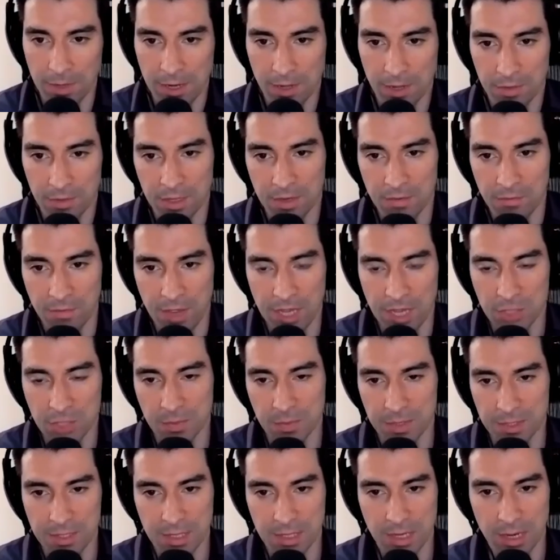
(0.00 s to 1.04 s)
about on the
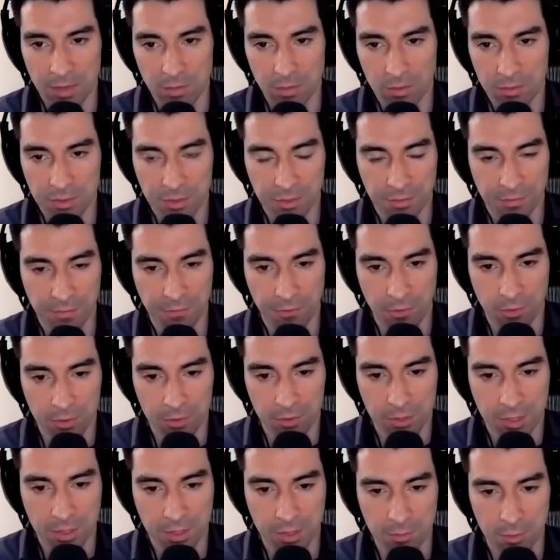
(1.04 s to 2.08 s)
investment side? What was your
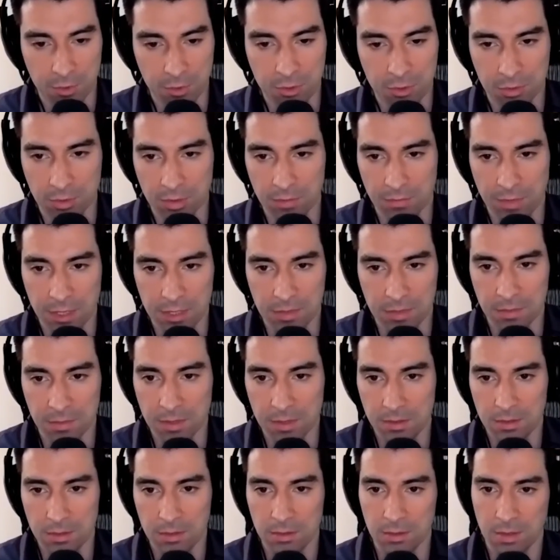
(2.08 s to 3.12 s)
first commercial investment?